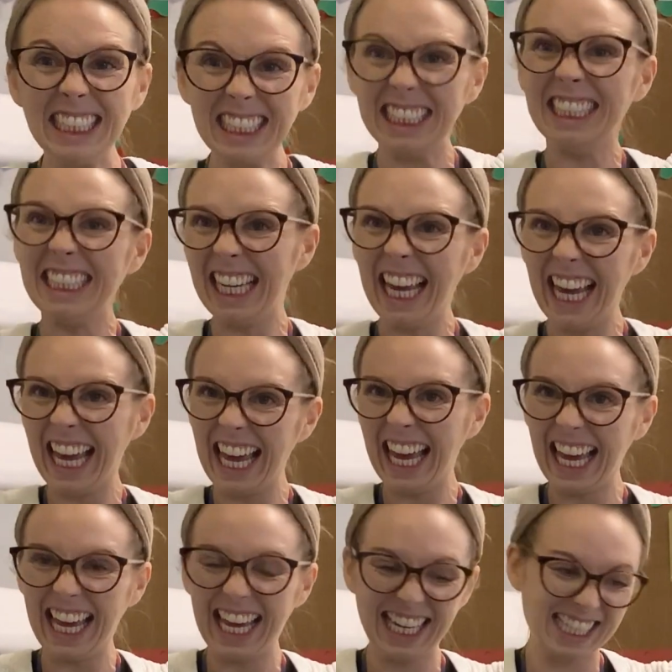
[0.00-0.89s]

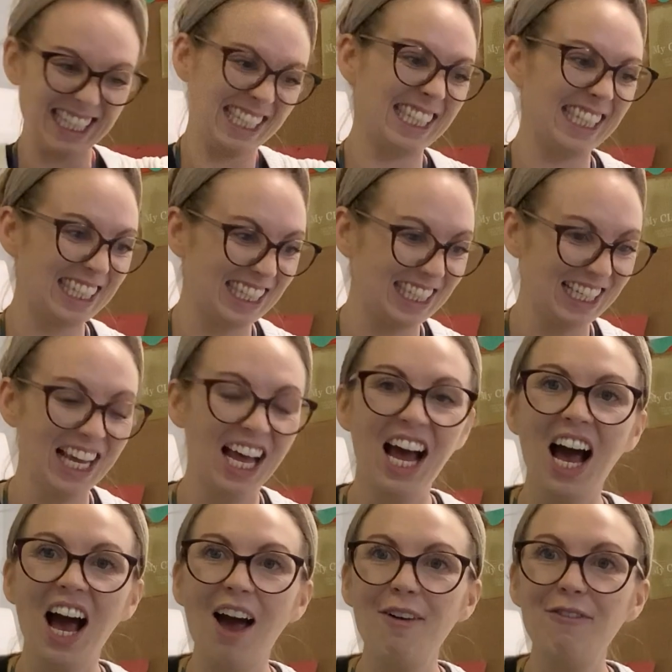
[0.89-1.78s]
Yes!
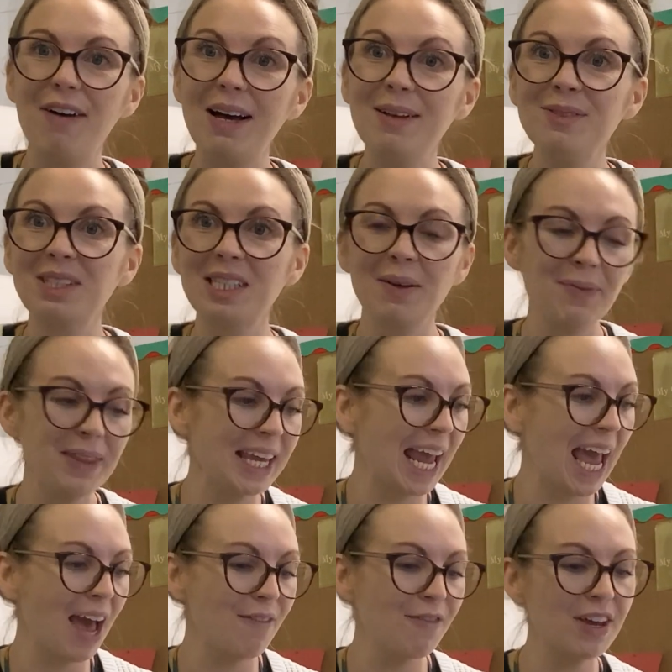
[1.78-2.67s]
I found something
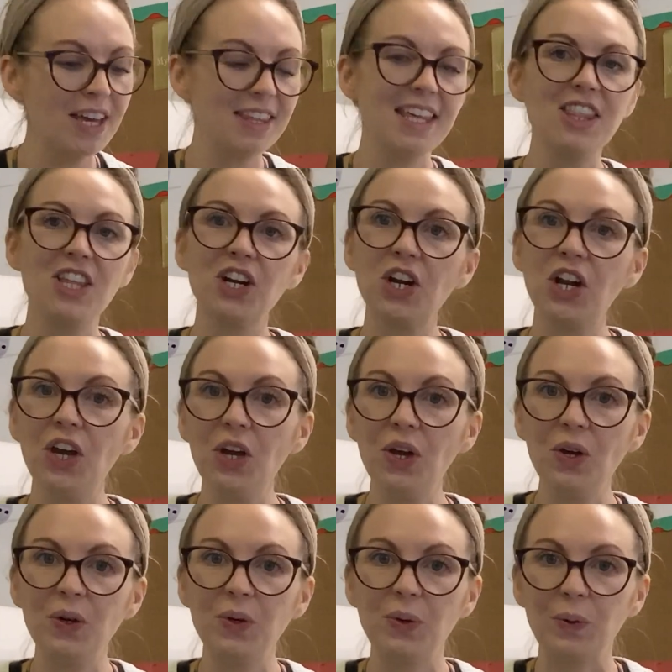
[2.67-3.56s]
heavier than the
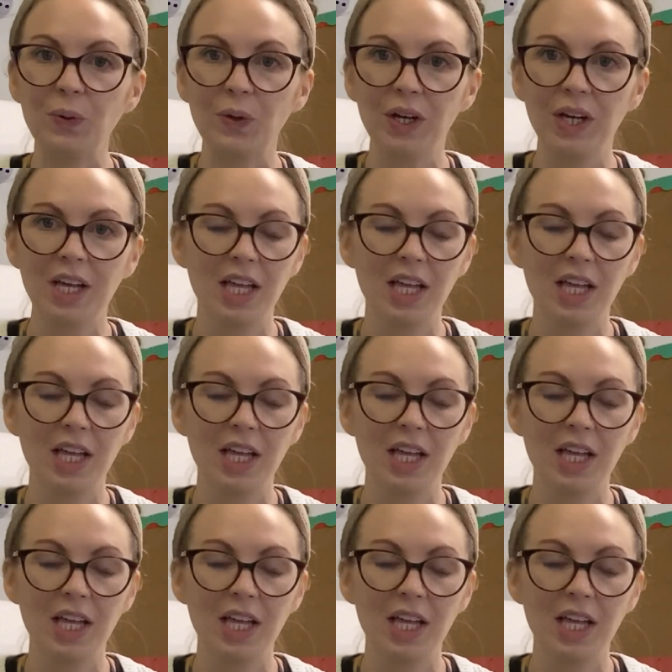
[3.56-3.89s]
glue.